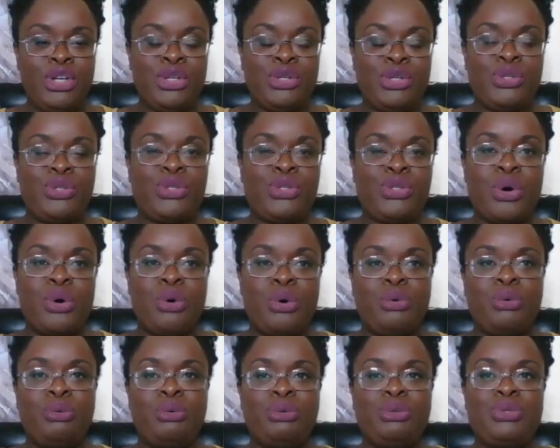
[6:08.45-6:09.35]

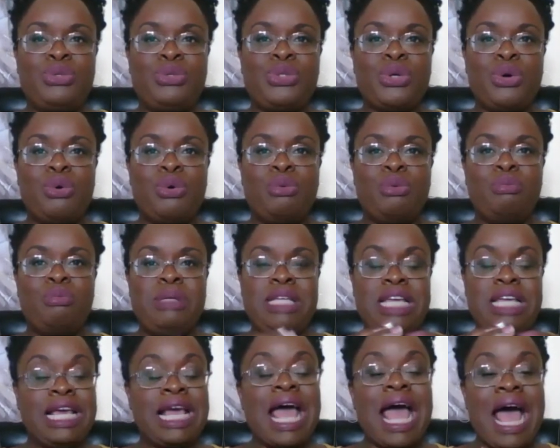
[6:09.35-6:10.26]
So
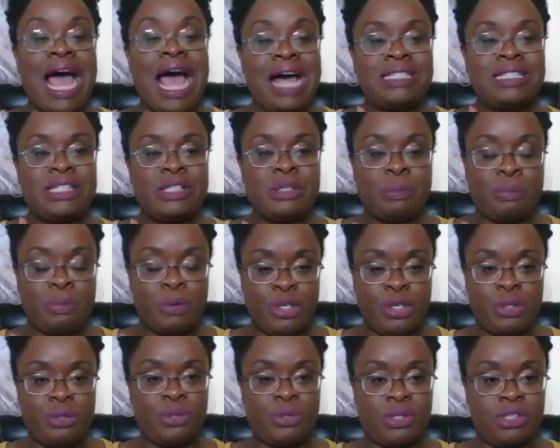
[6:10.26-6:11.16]
being asked to
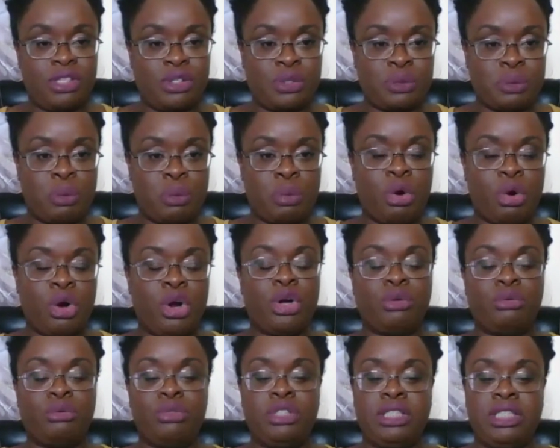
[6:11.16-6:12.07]
produce this
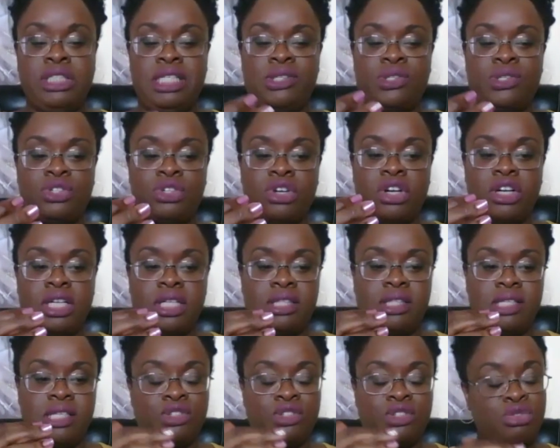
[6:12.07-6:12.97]
work really started
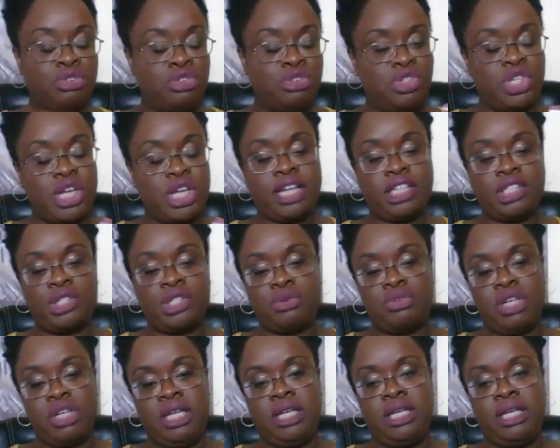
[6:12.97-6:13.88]
this
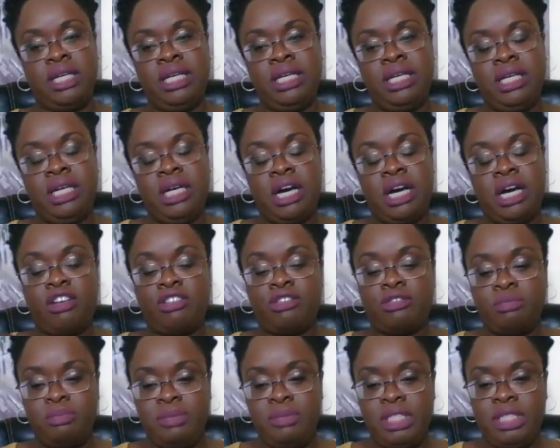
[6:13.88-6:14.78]
trajectory of
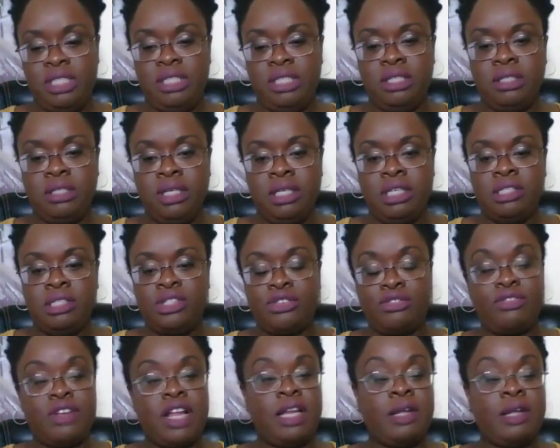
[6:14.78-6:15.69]
me
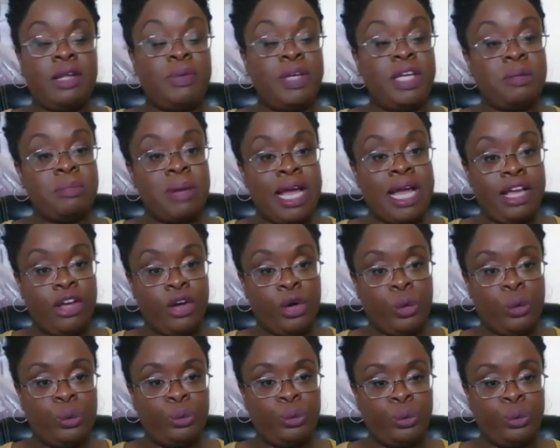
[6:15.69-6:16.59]
developing my
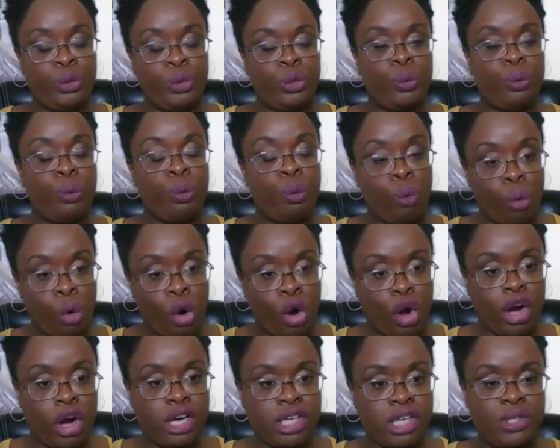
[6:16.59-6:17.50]
own
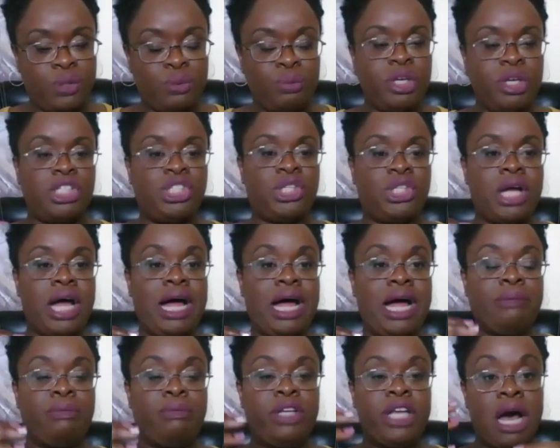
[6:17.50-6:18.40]
works, which
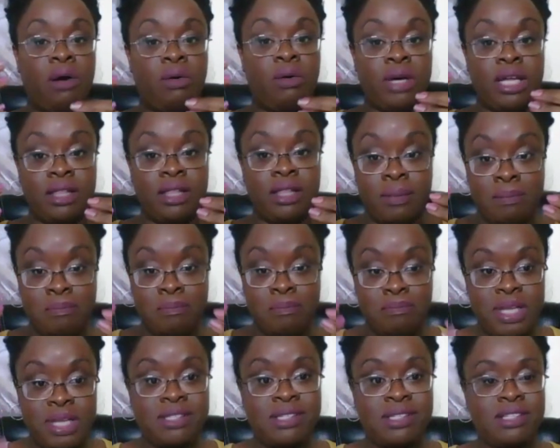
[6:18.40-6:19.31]
I'm now in the
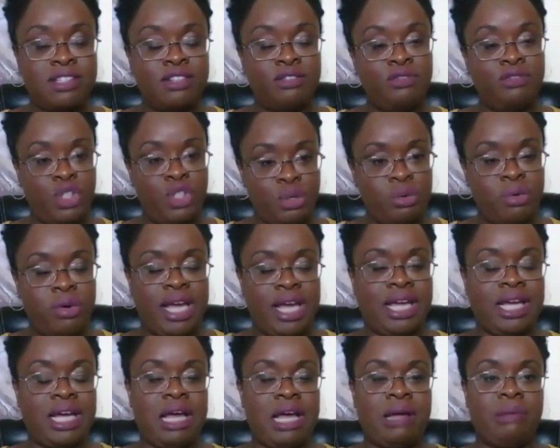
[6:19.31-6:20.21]
midst of doing.